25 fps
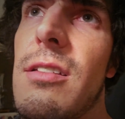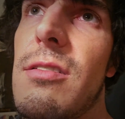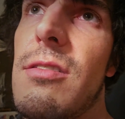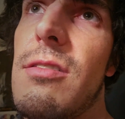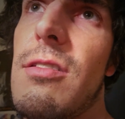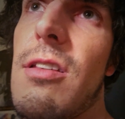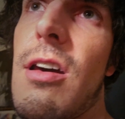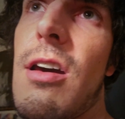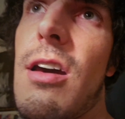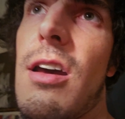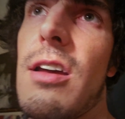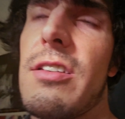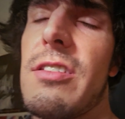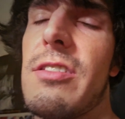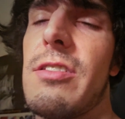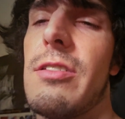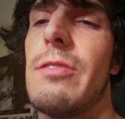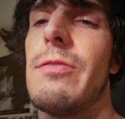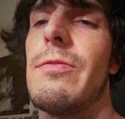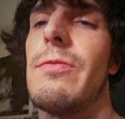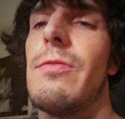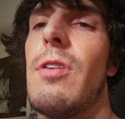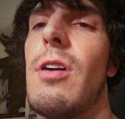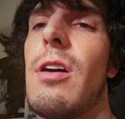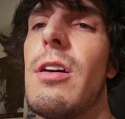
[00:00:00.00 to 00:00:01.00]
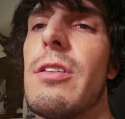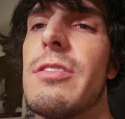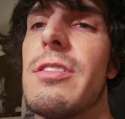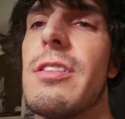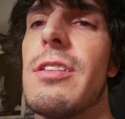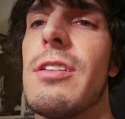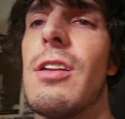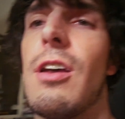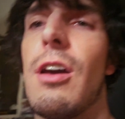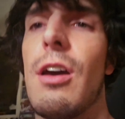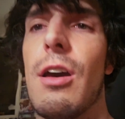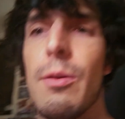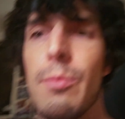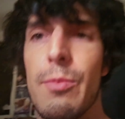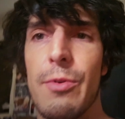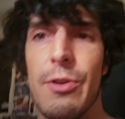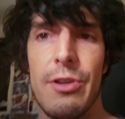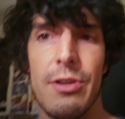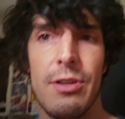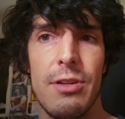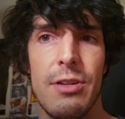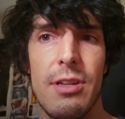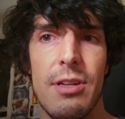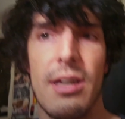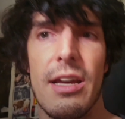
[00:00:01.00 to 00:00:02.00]
loss of Austin
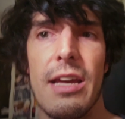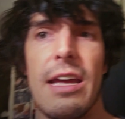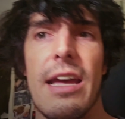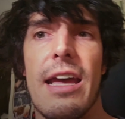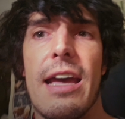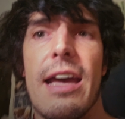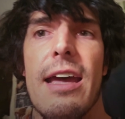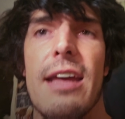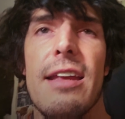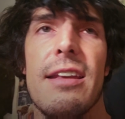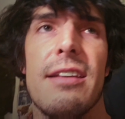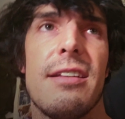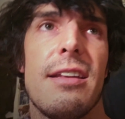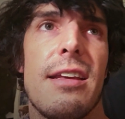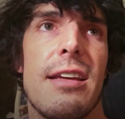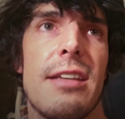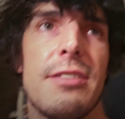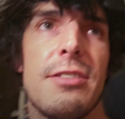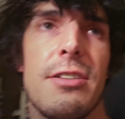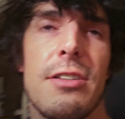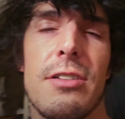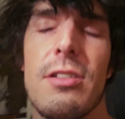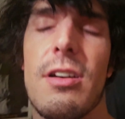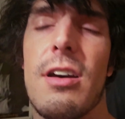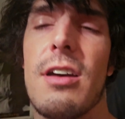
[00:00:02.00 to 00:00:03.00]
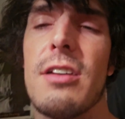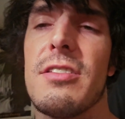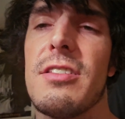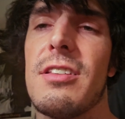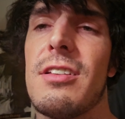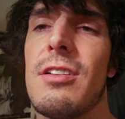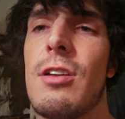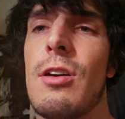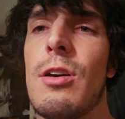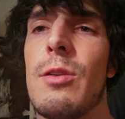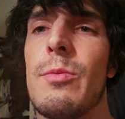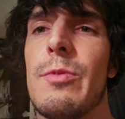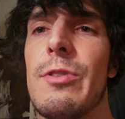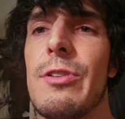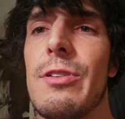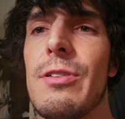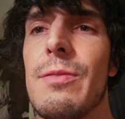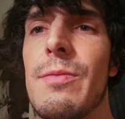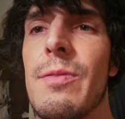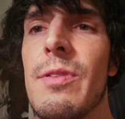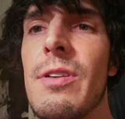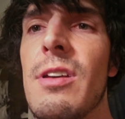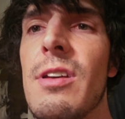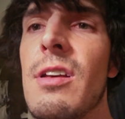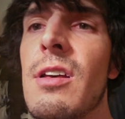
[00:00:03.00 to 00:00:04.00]
Hubbard. I took Austin
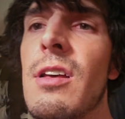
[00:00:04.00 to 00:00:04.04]
Hubbard.